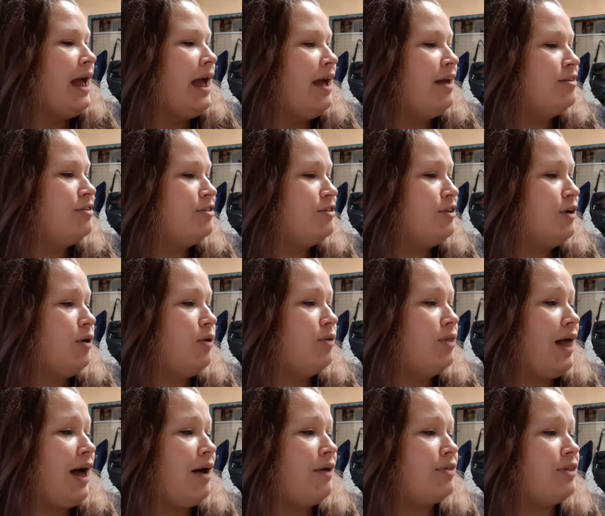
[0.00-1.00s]
It's so
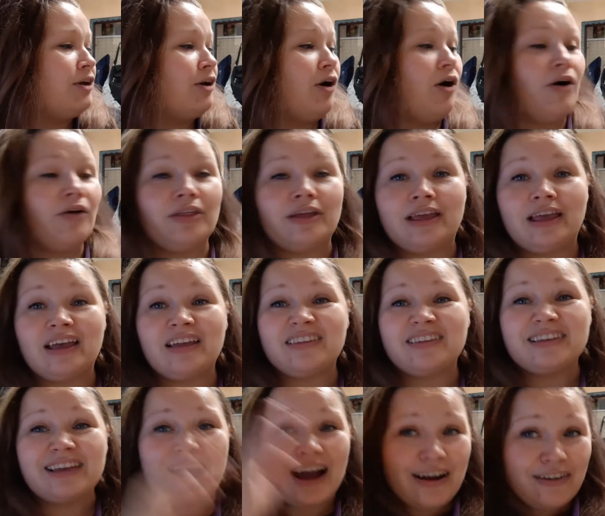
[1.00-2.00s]
loud that all the kids
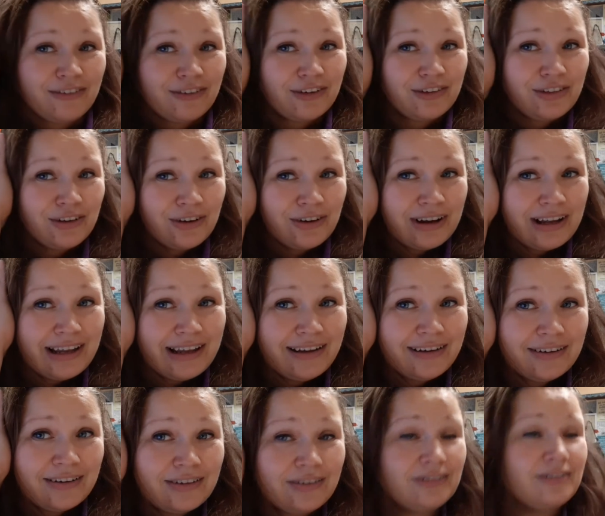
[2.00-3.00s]
cover their
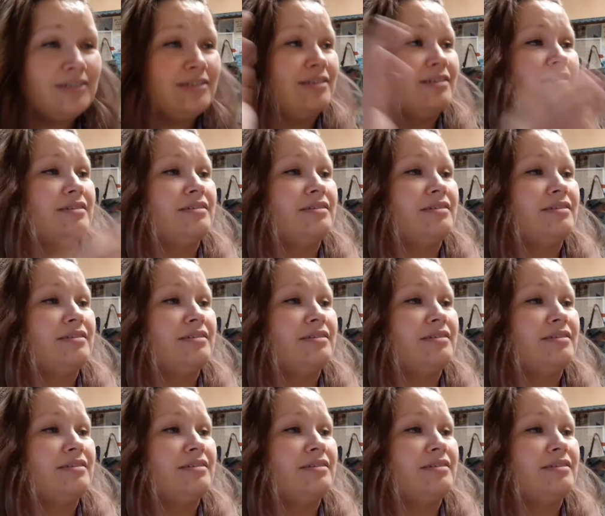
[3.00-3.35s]
ears.